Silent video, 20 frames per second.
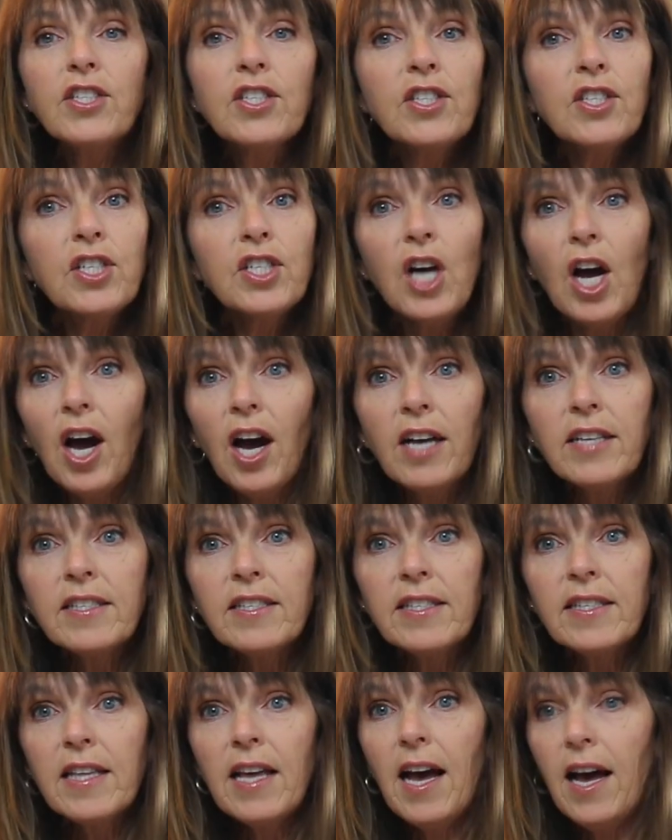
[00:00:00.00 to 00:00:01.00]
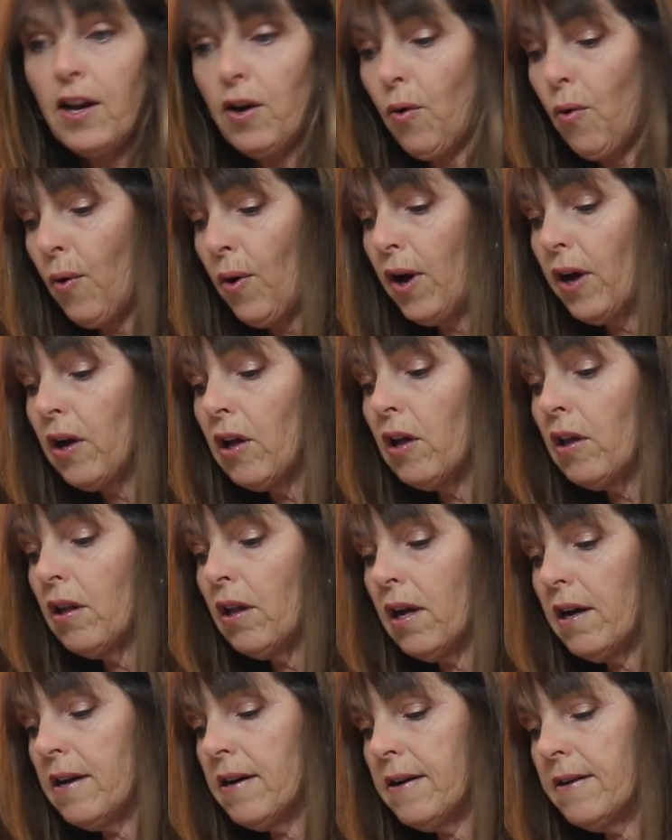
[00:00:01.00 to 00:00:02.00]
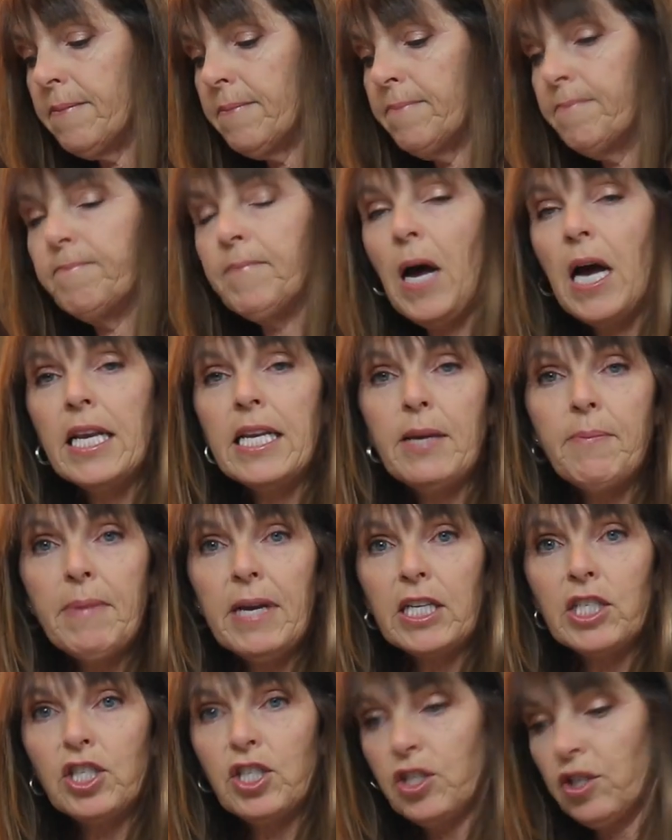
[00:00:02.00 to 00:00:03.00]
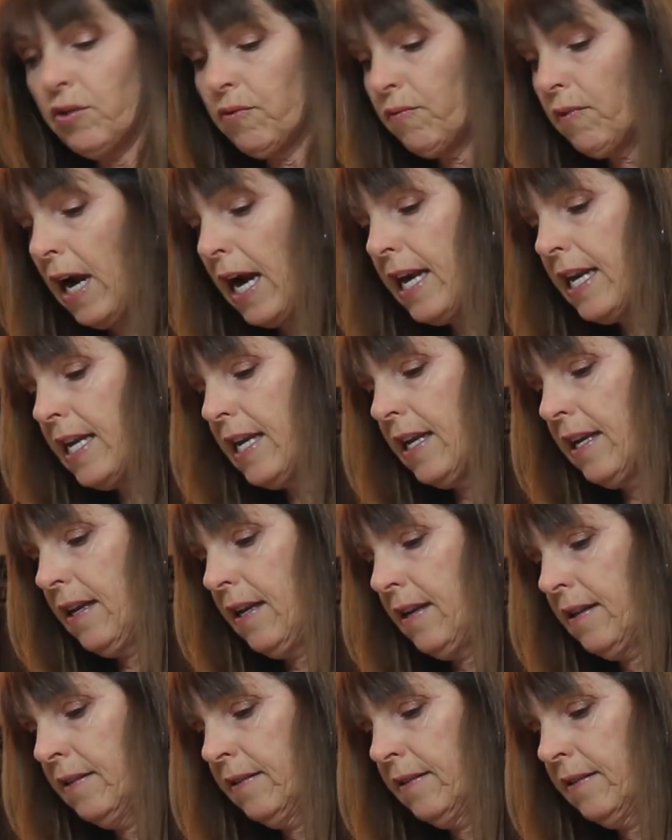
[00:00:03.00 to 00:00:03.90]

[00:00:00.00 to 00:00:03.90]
just toss that oil honey mixture right in.